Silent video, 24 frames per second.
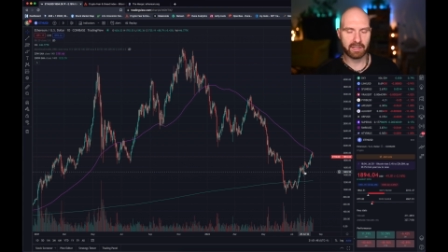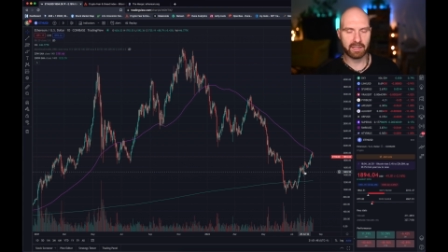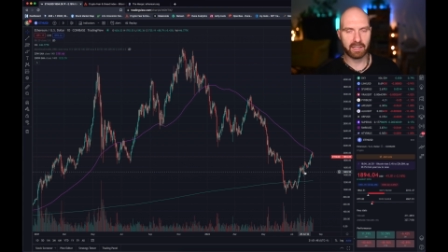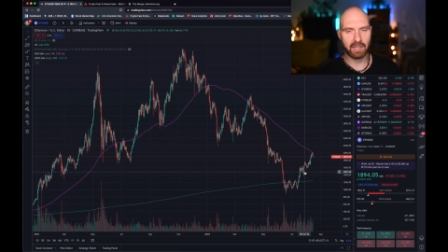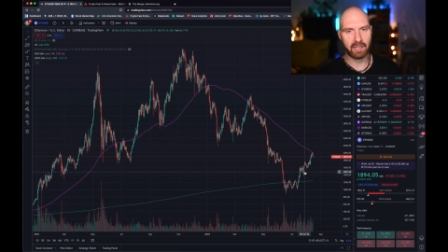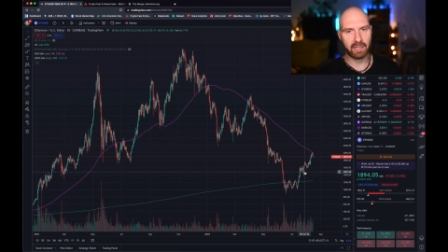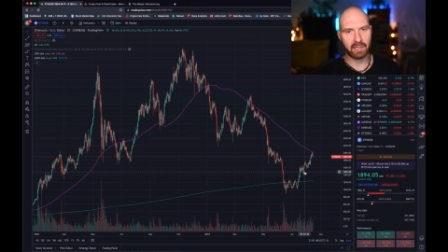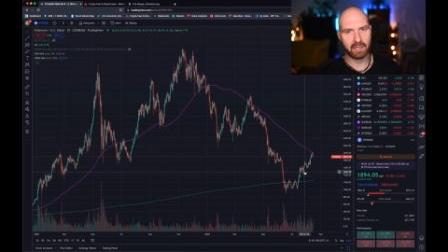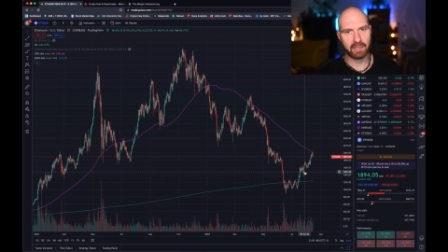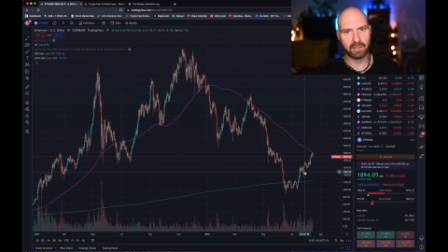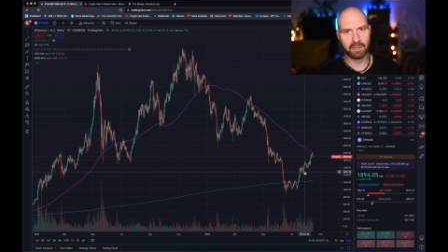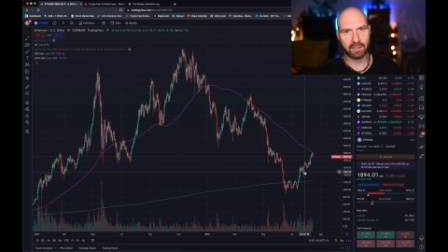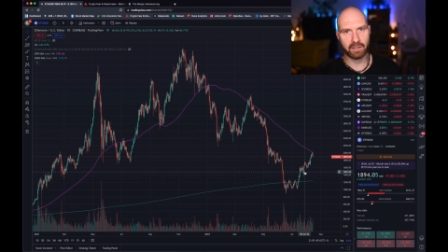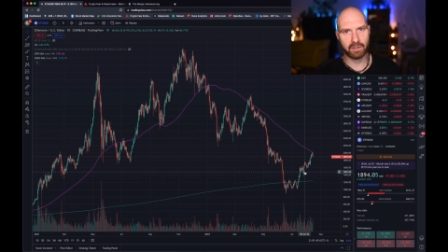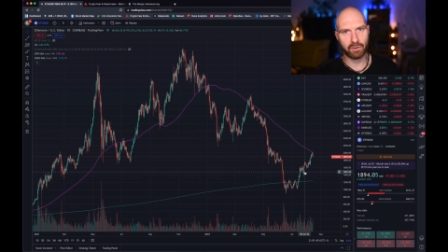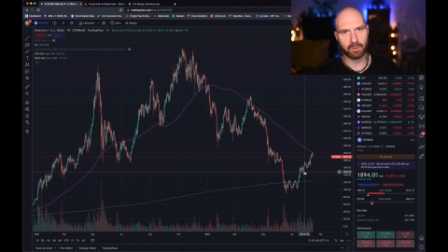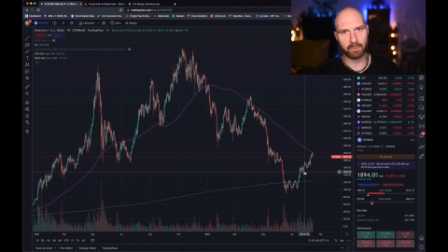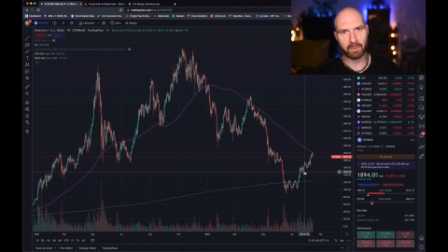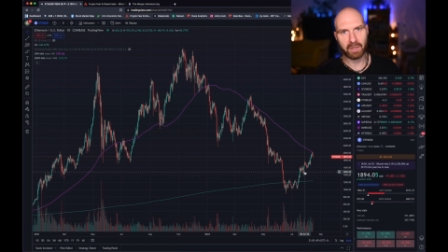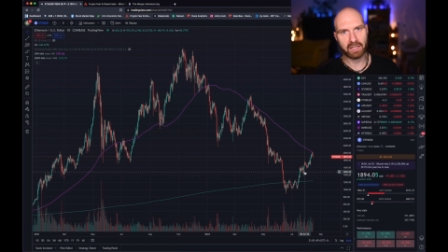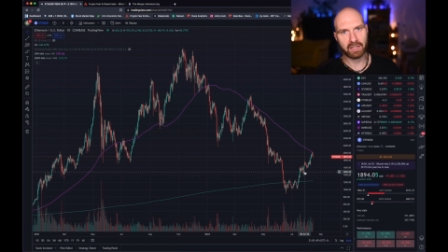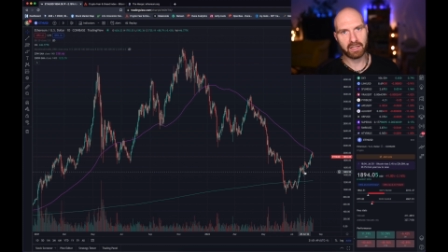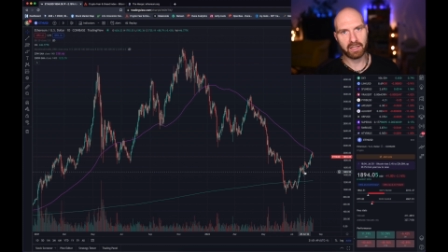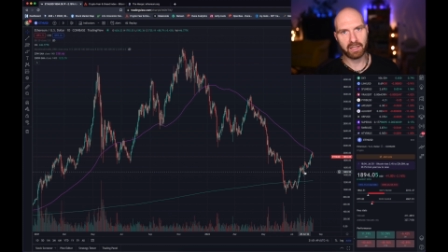then your
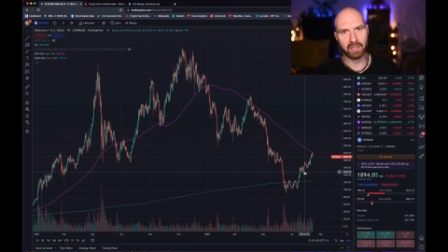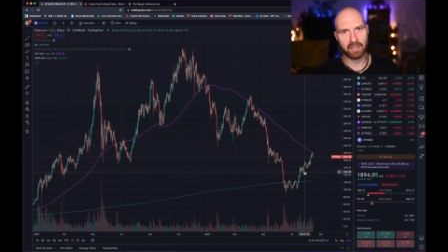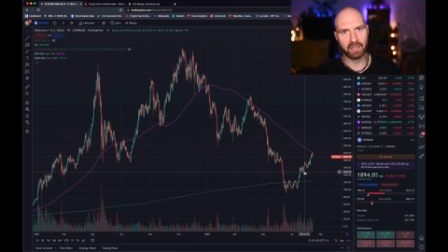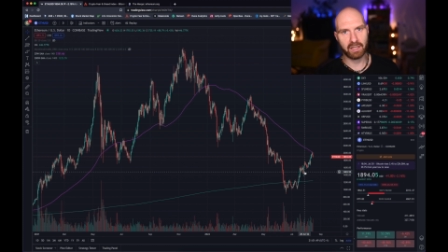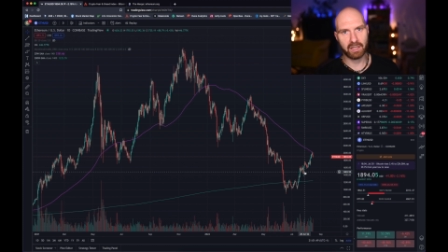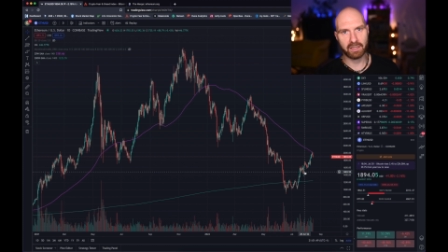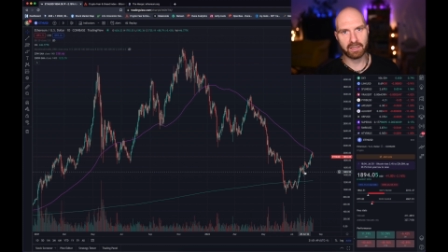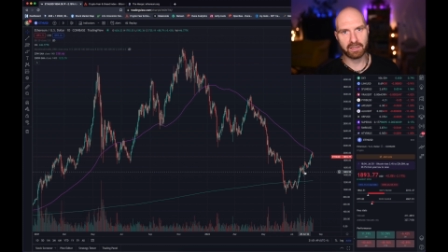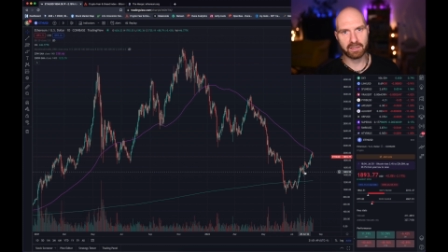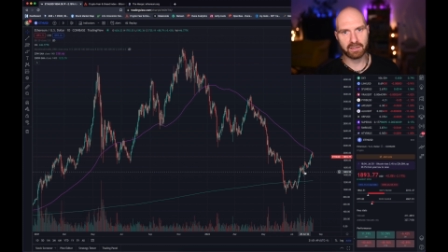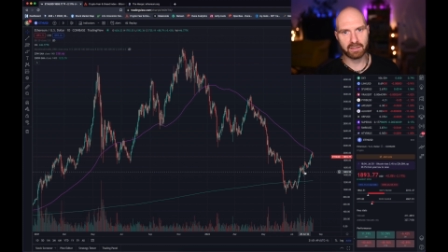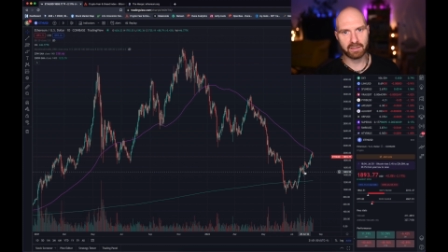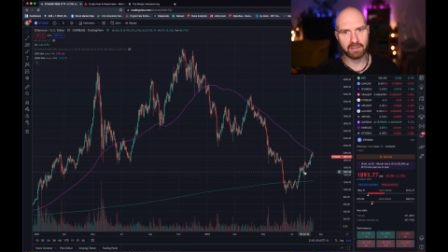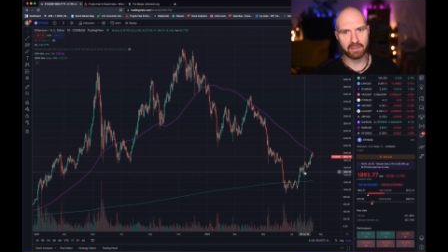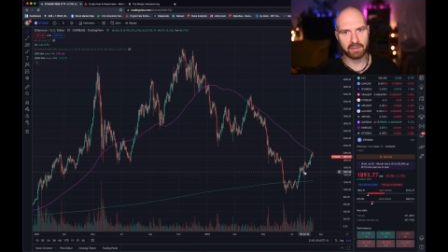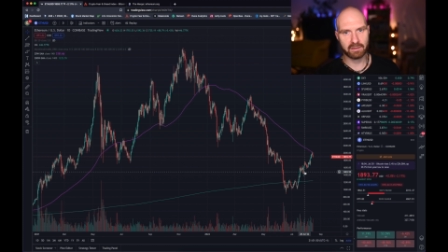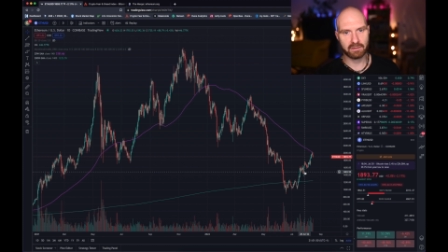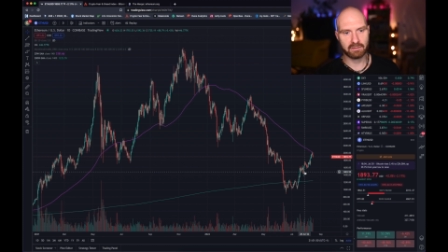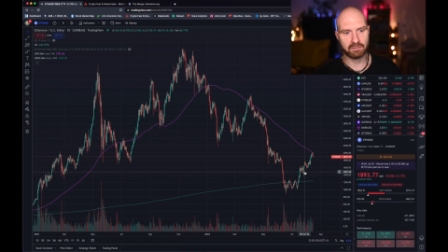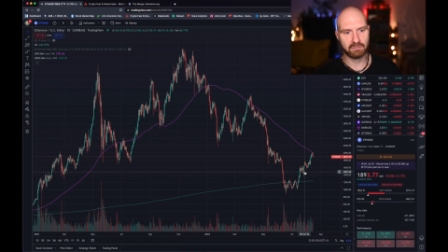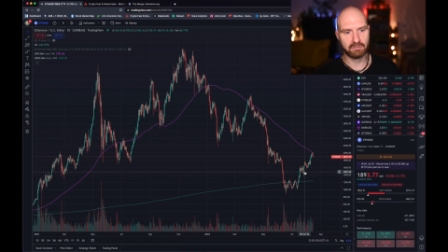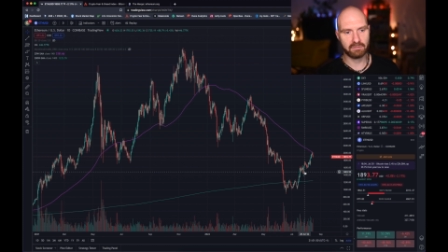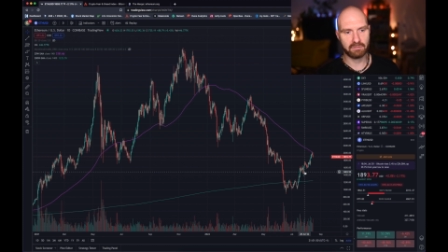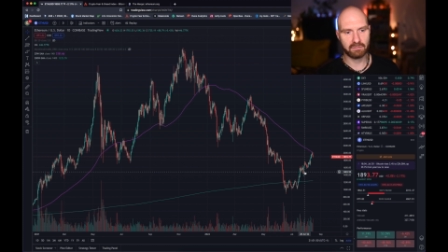money is
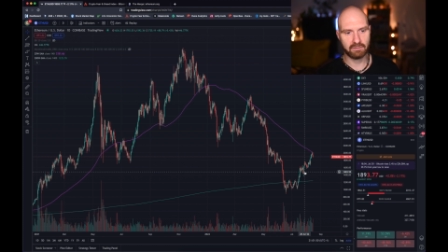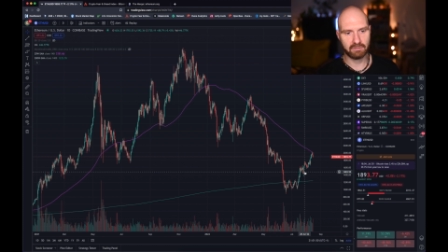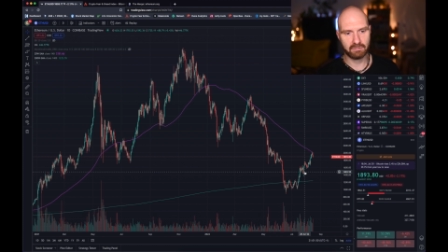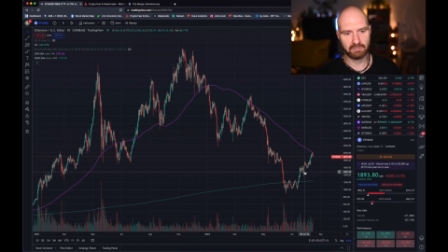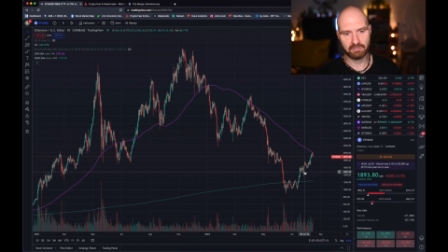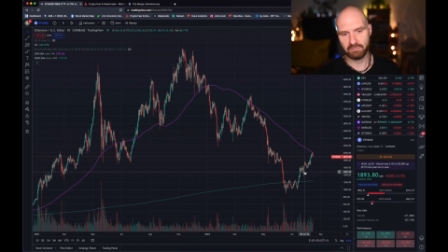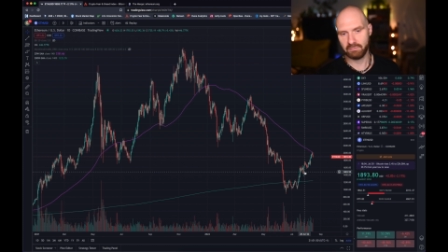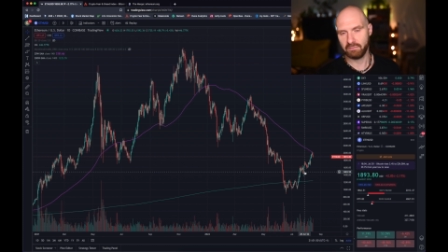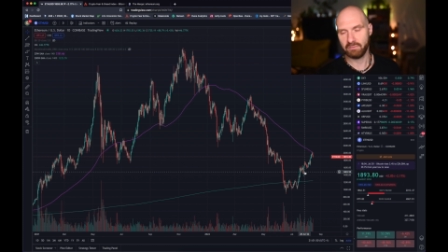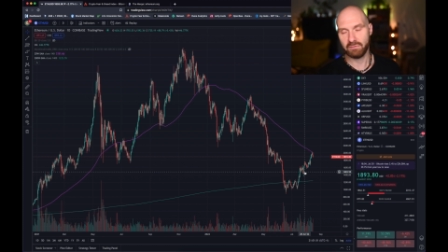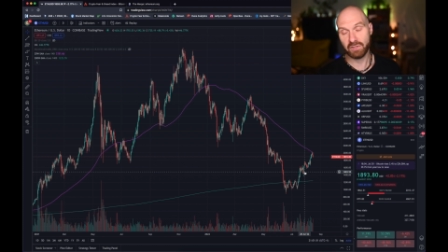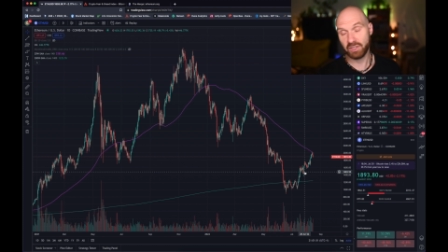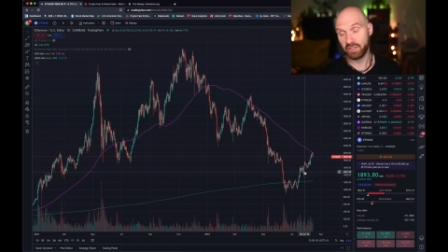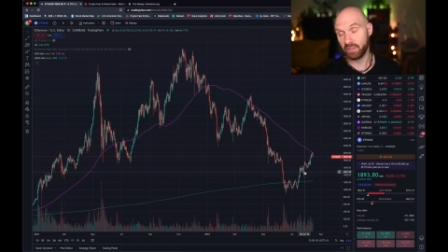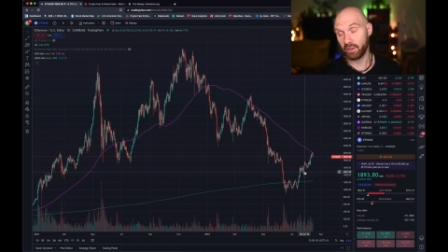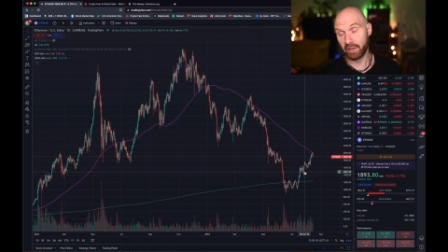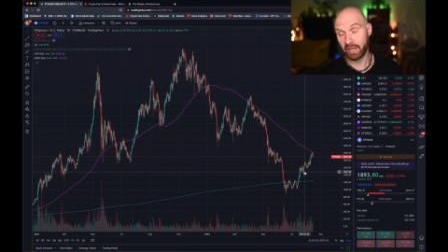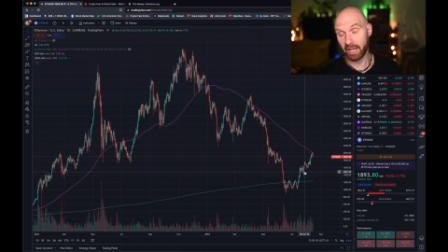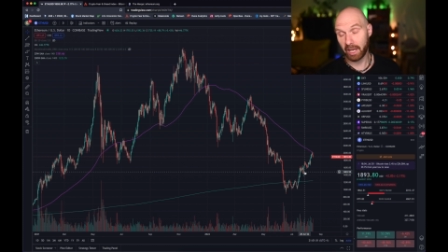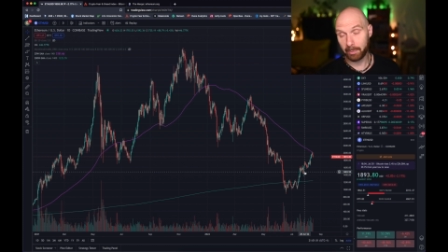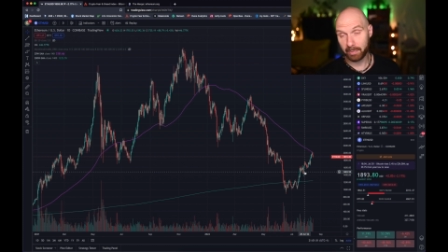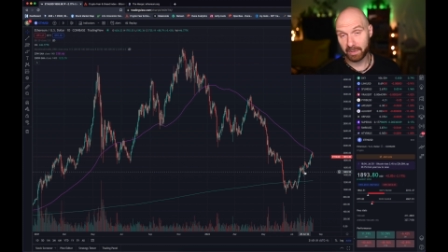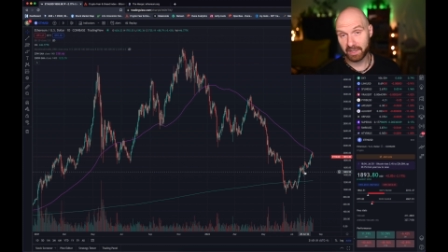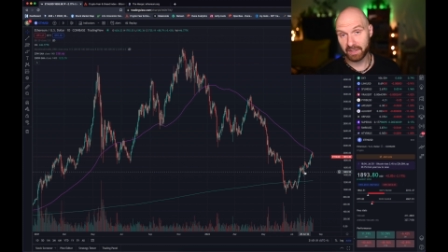is
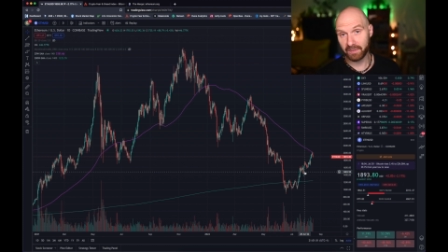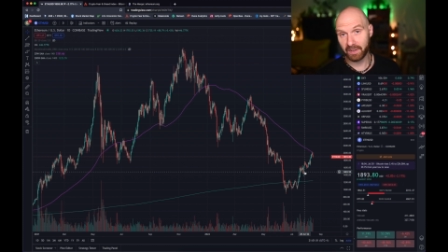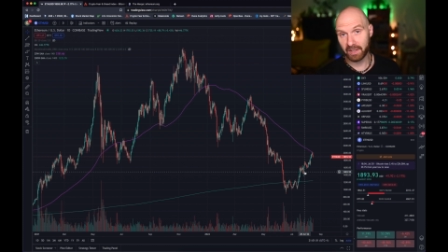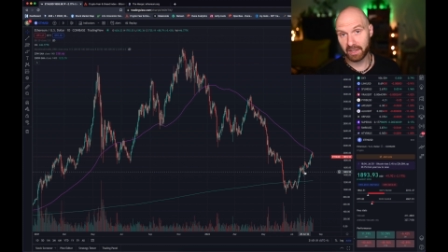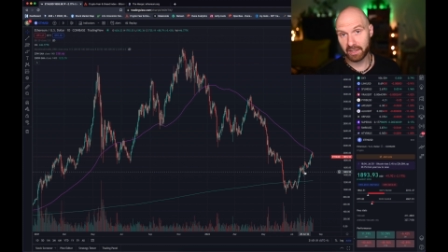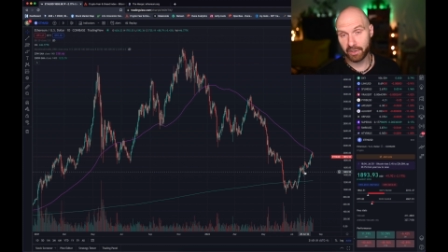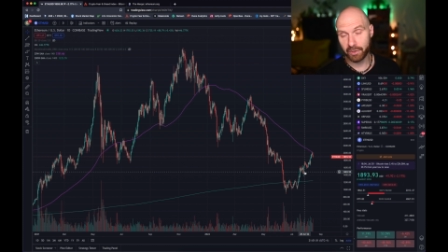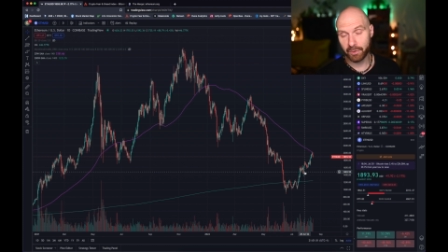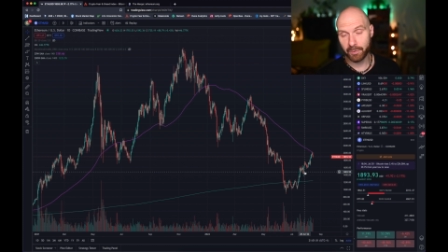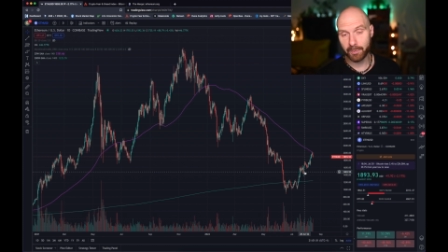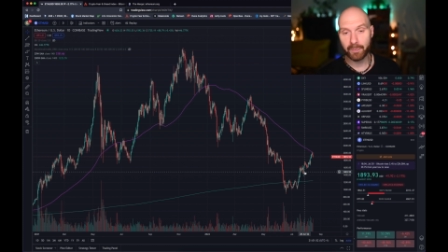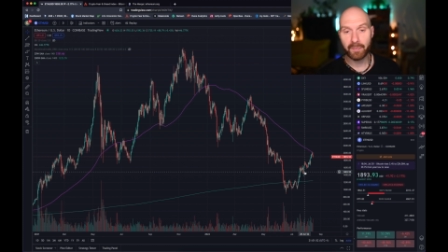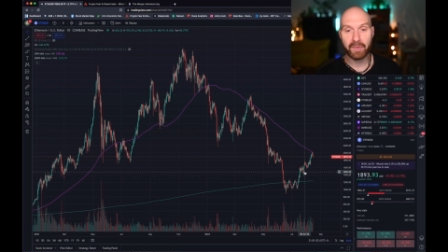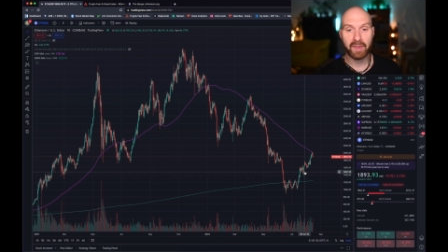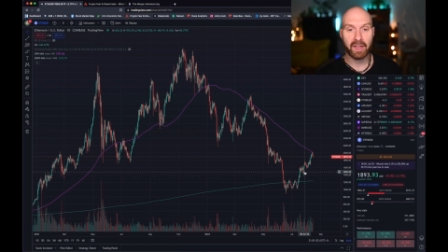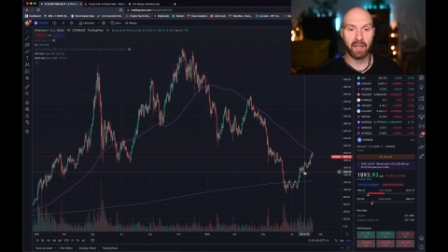going up in value.